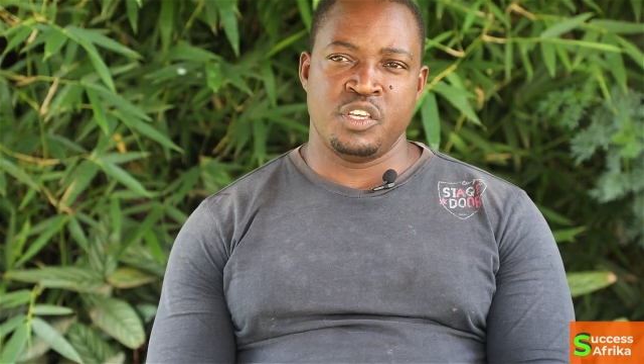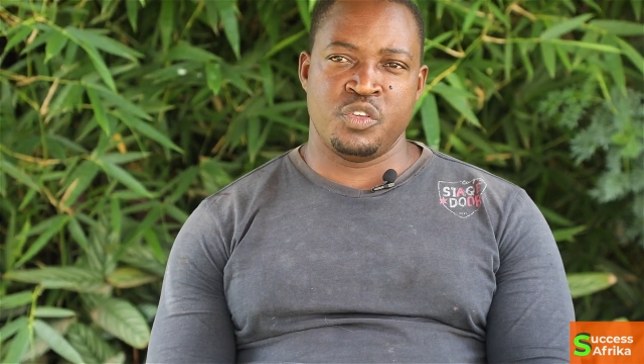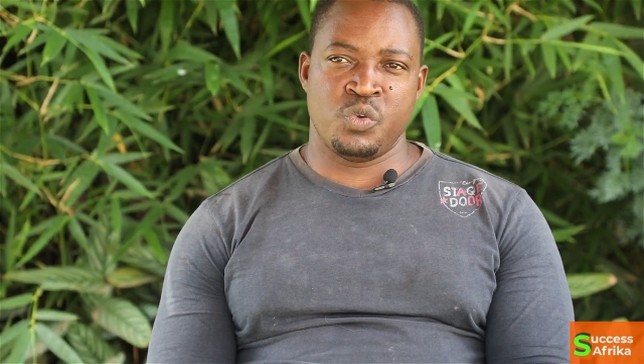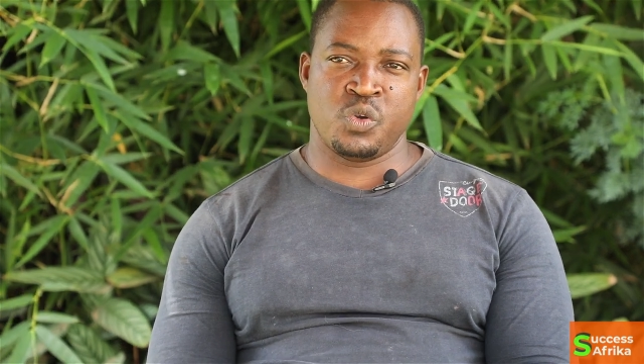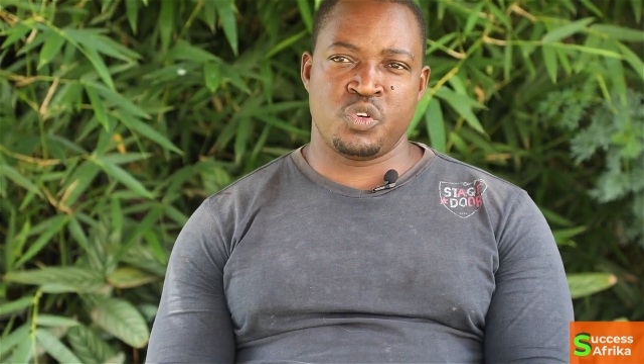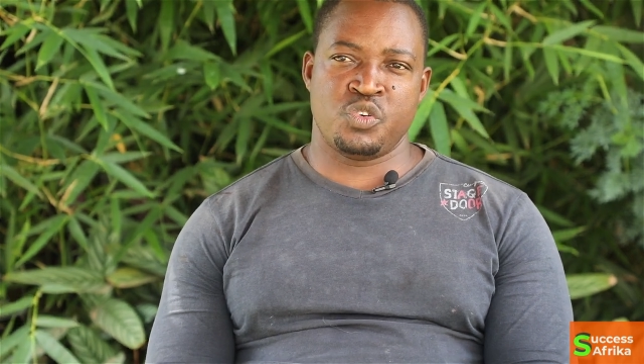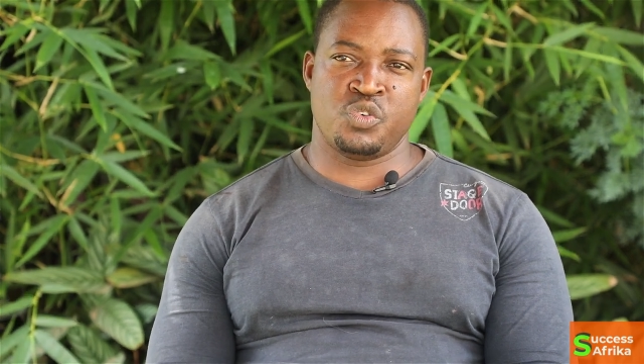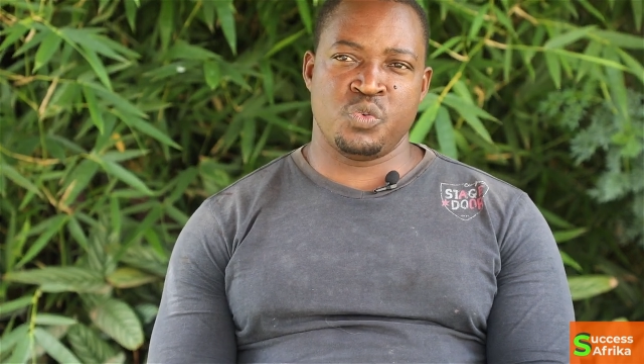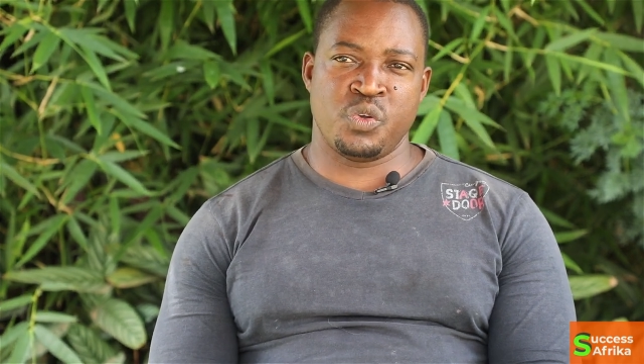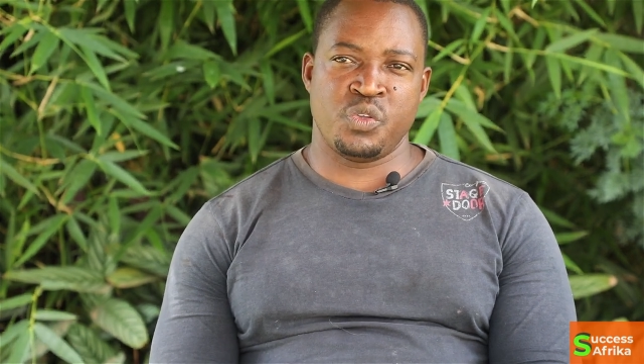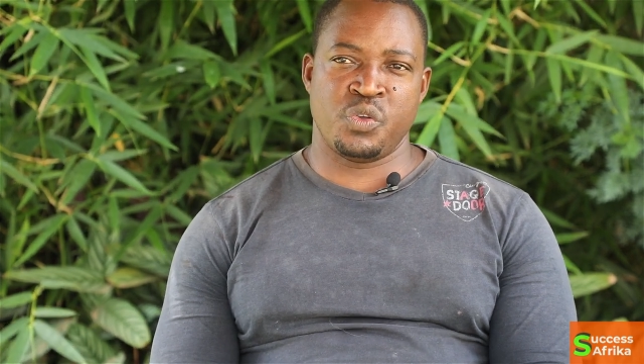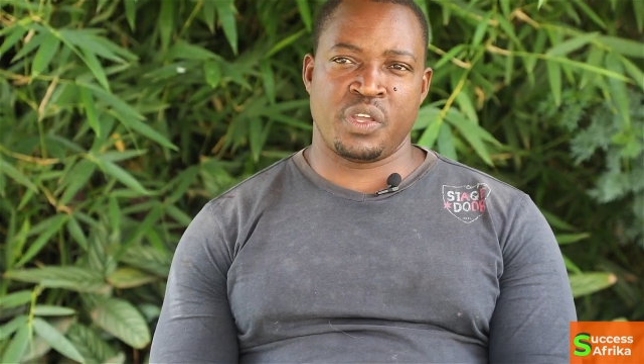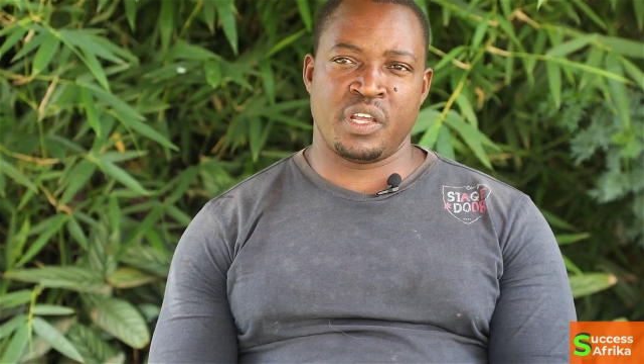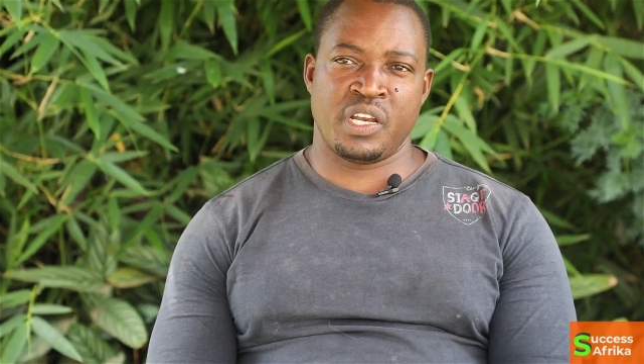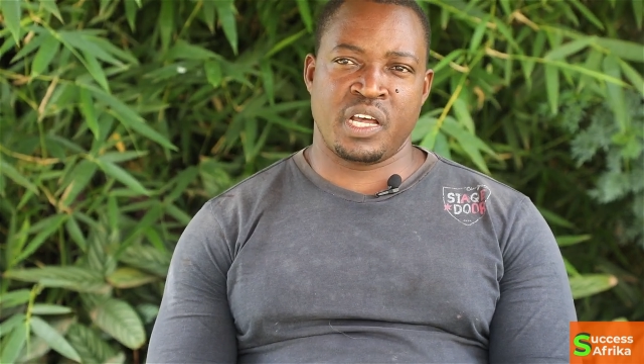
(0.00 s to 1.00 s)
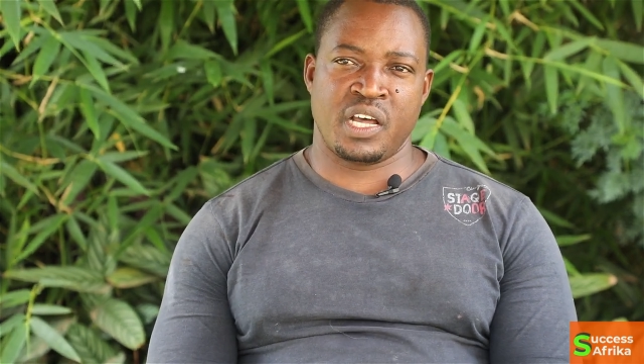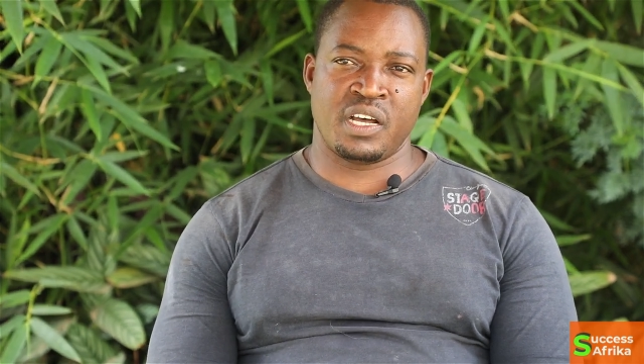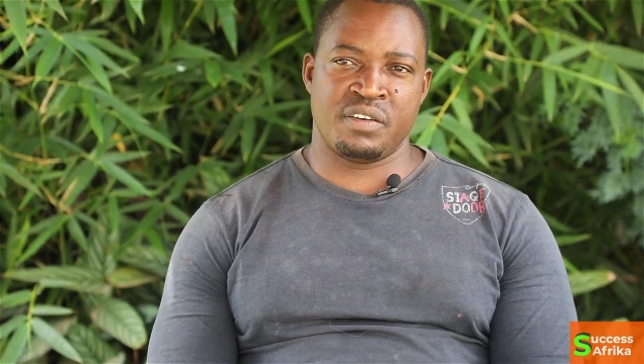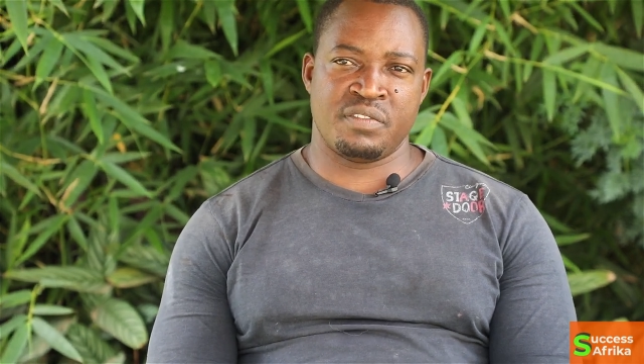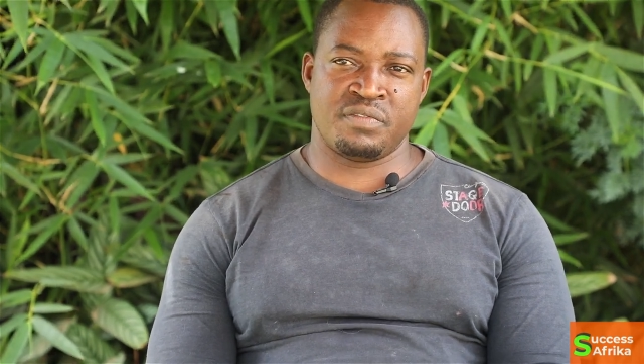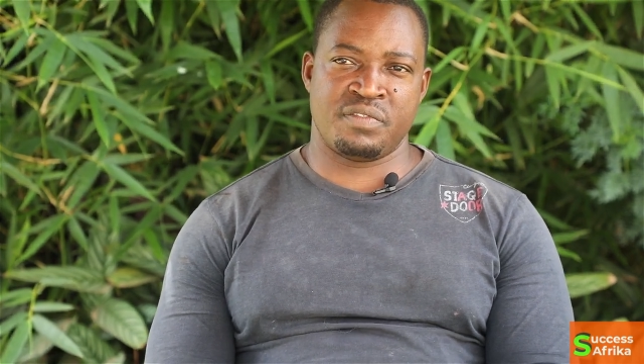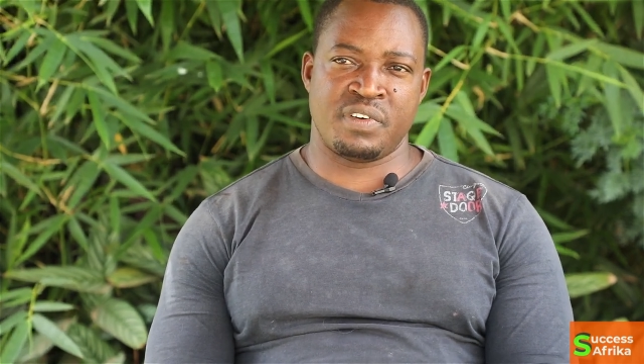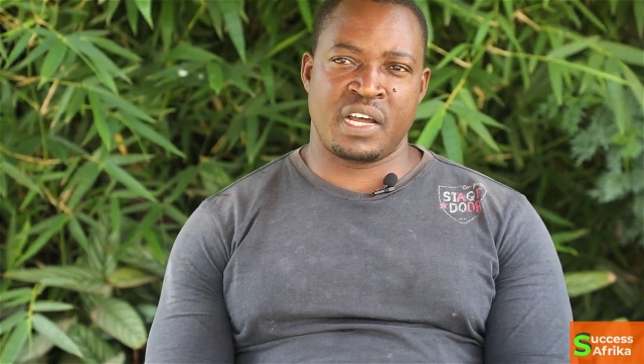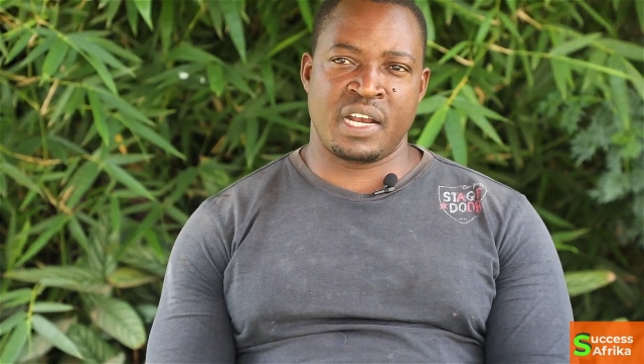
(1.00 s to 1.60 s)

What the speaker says: you're sure you can have